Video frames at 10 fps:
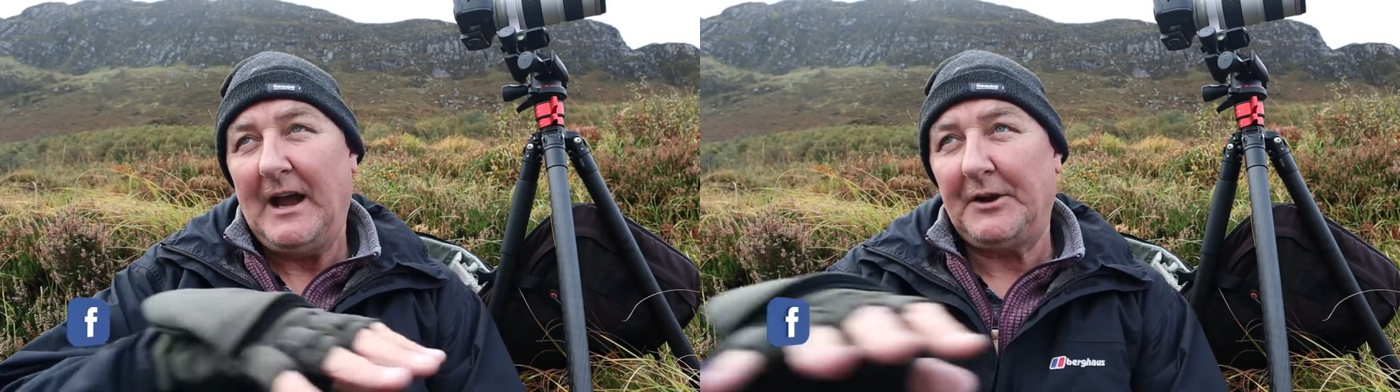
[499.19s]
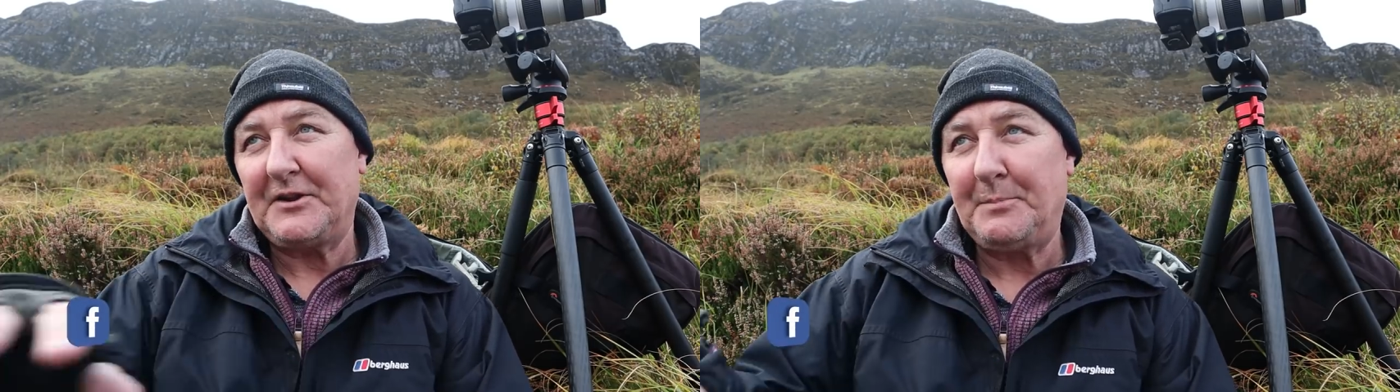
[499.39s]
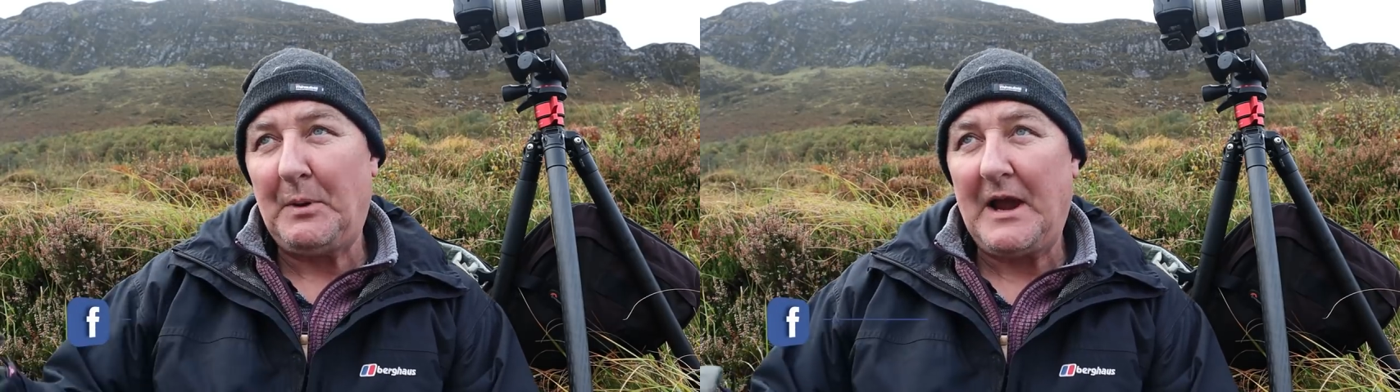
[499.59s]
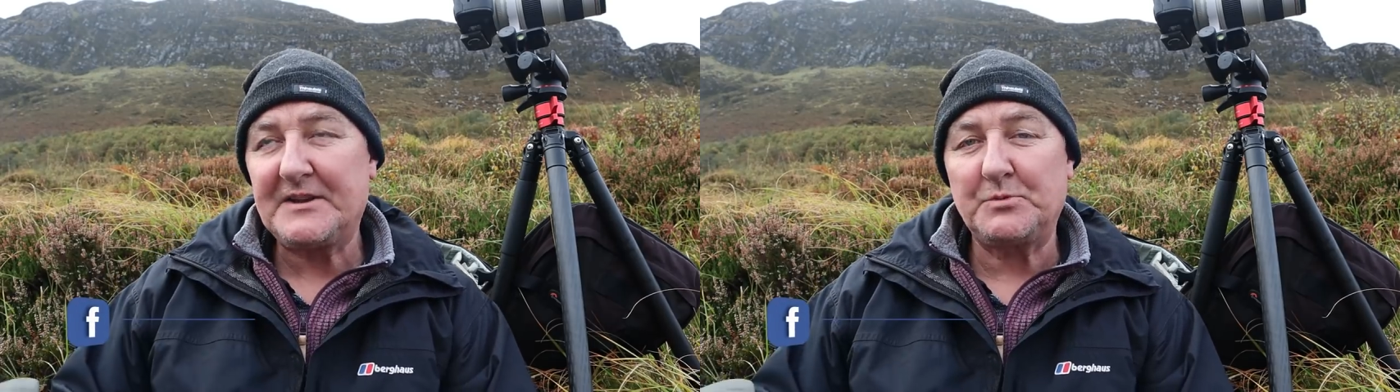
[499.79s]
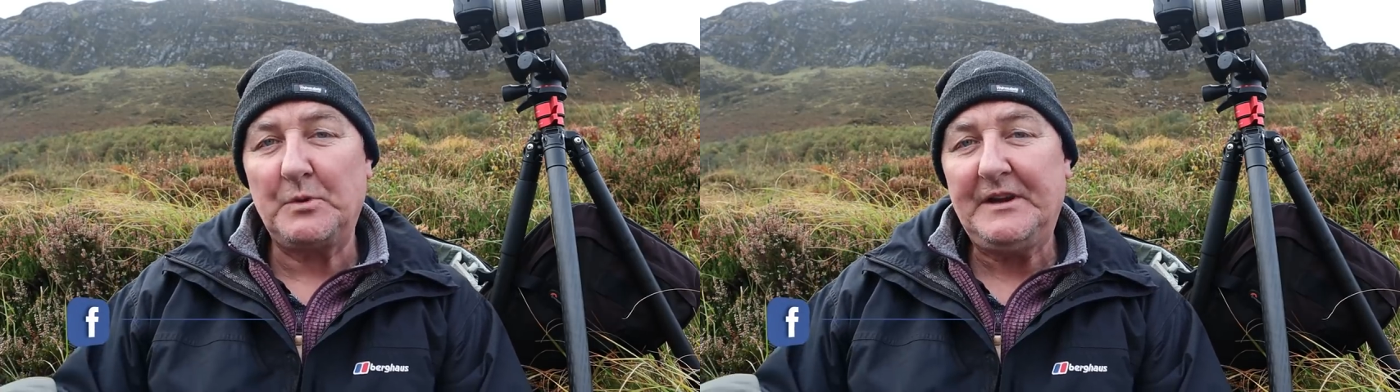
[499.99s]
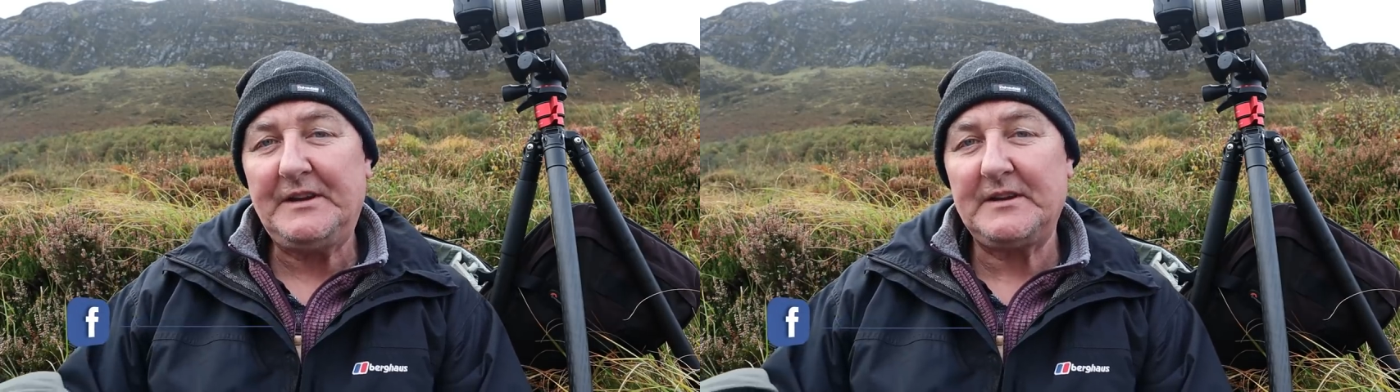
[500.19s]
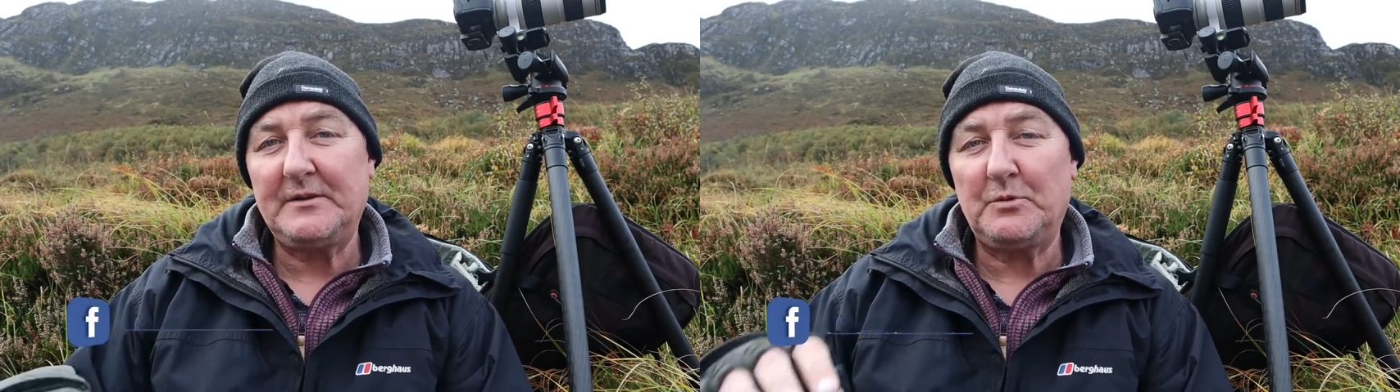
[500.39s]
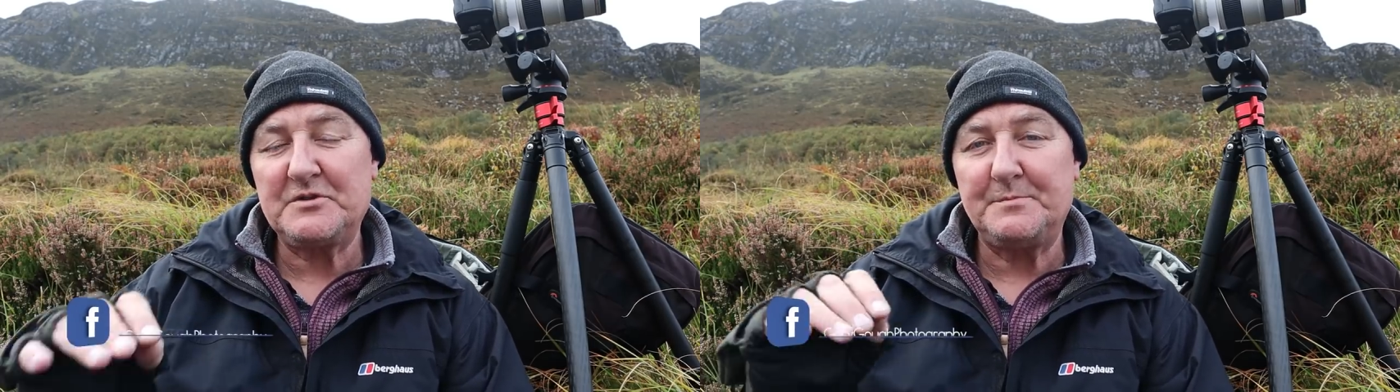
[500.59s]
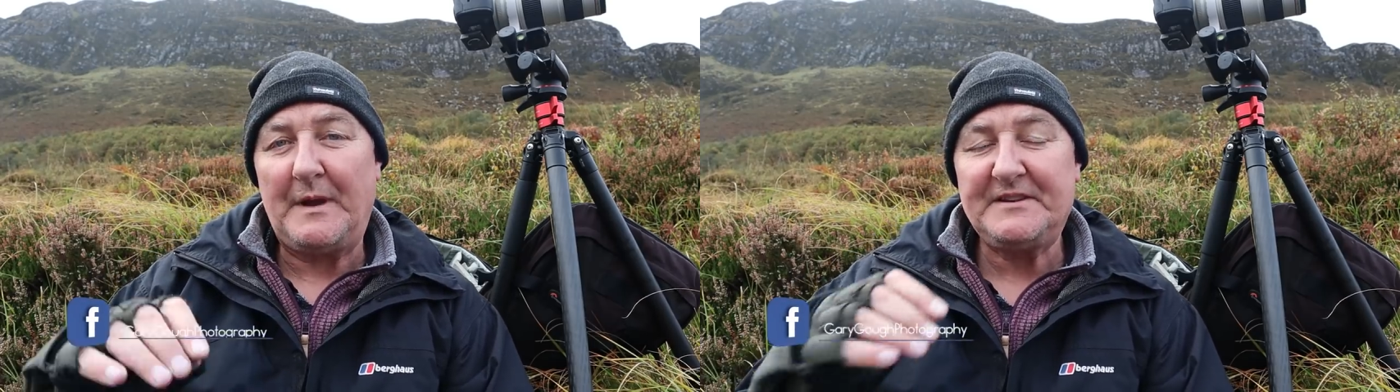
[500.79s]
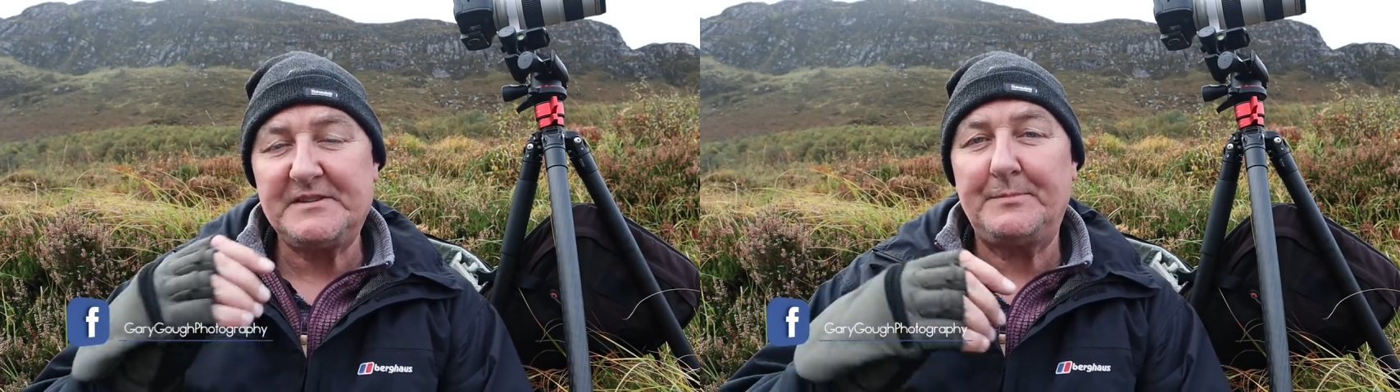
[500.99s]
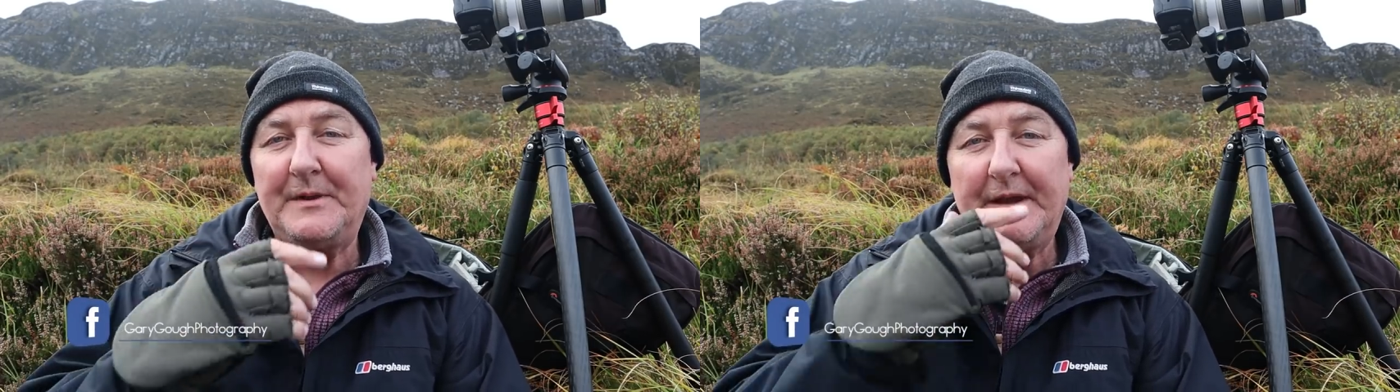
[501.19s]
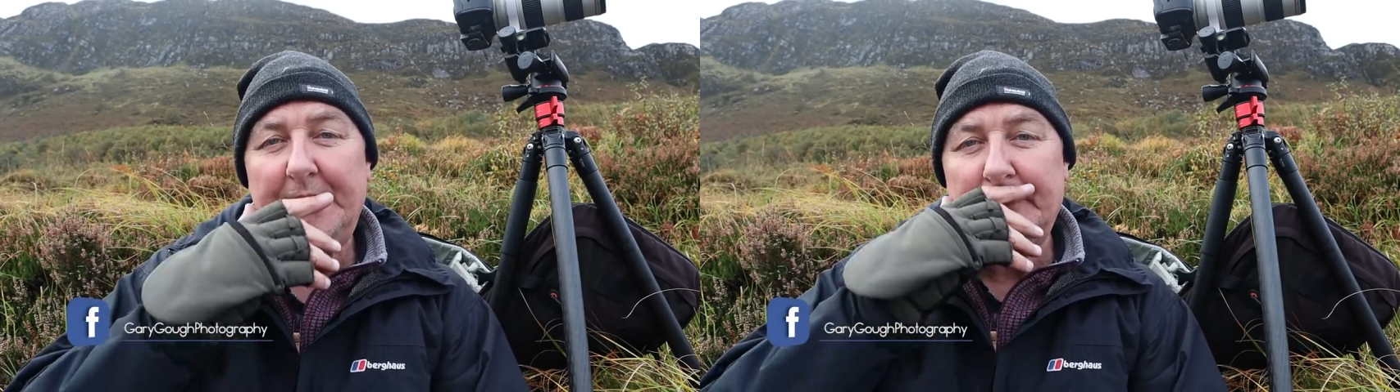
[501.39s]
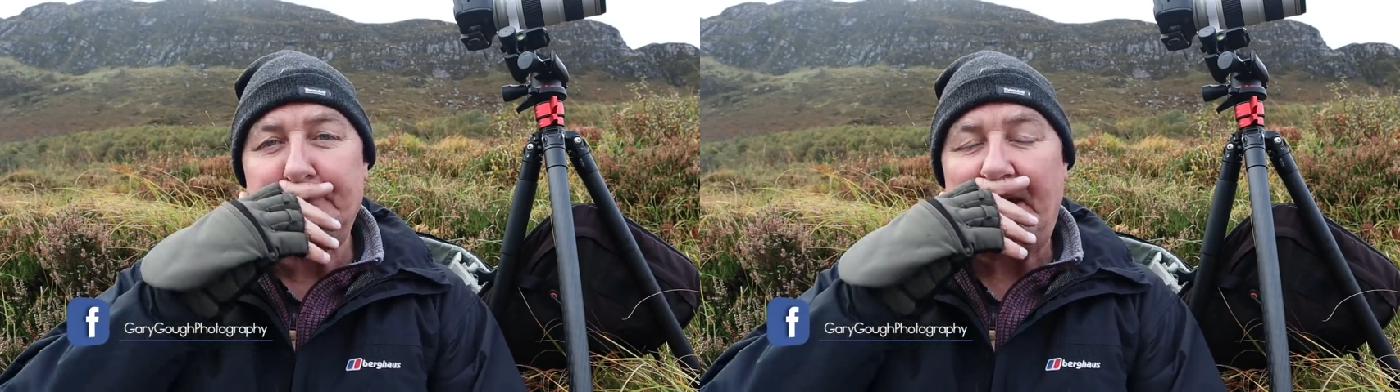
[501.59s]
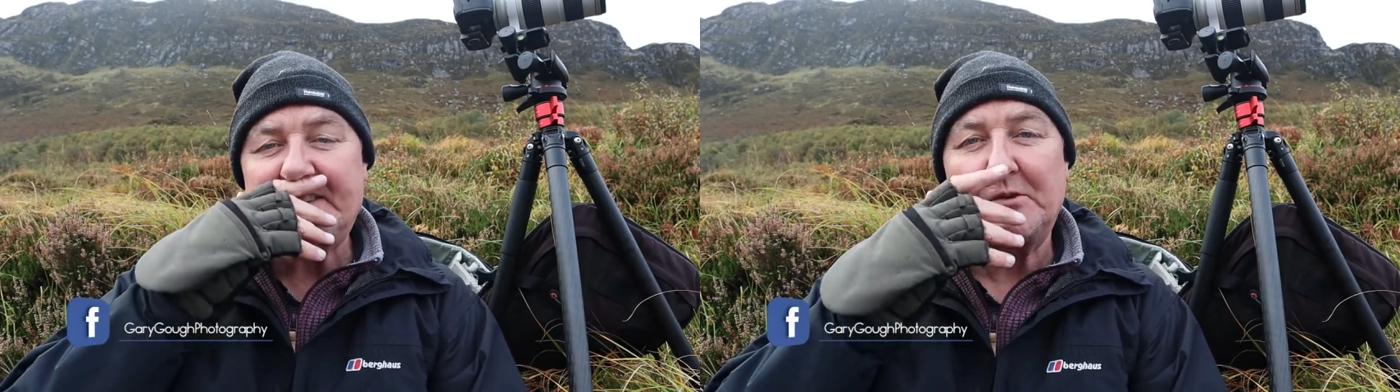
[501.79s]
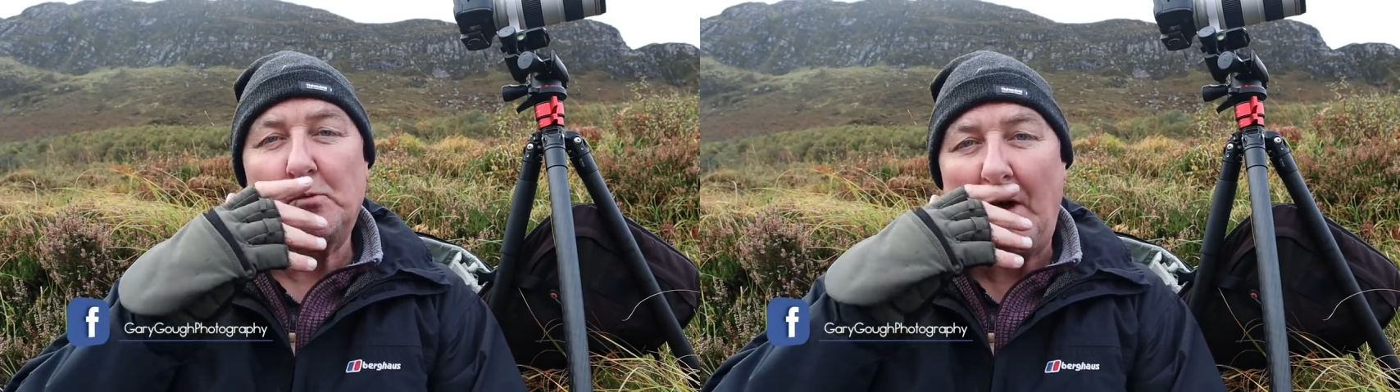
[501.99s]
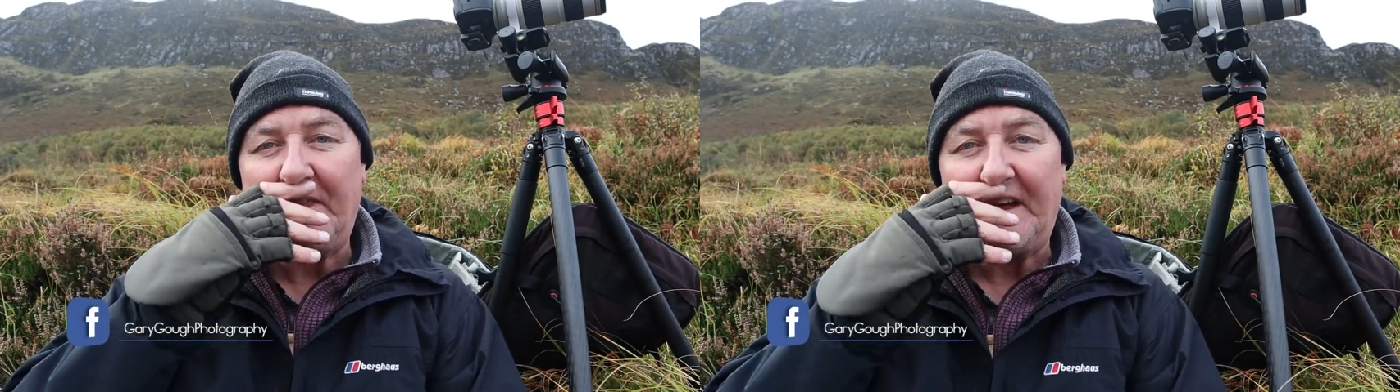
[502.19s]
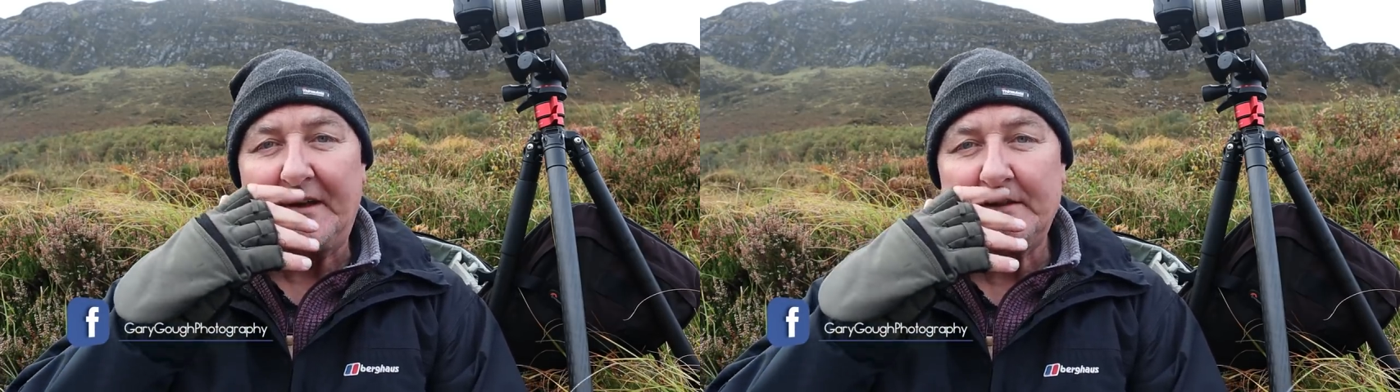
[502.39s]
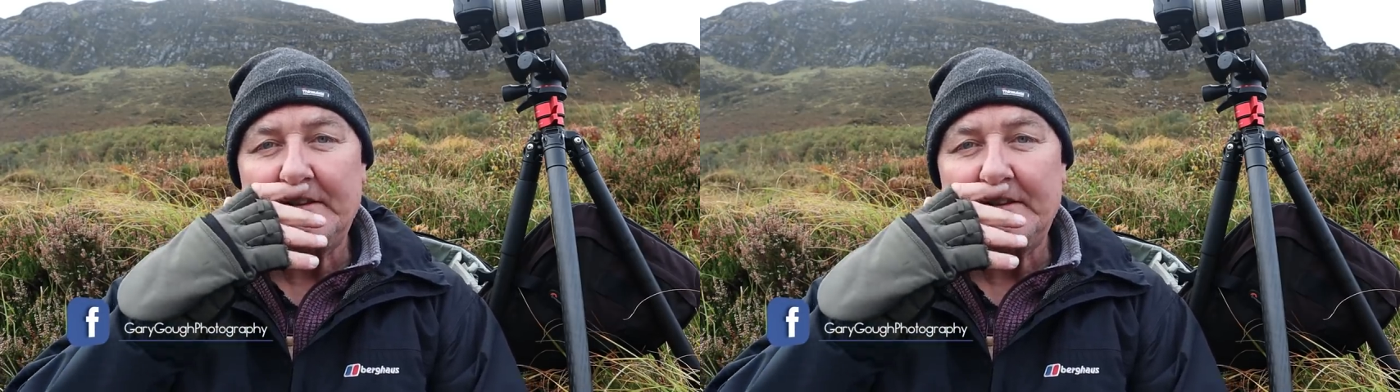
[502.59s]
out of the past week was meant to be the better weather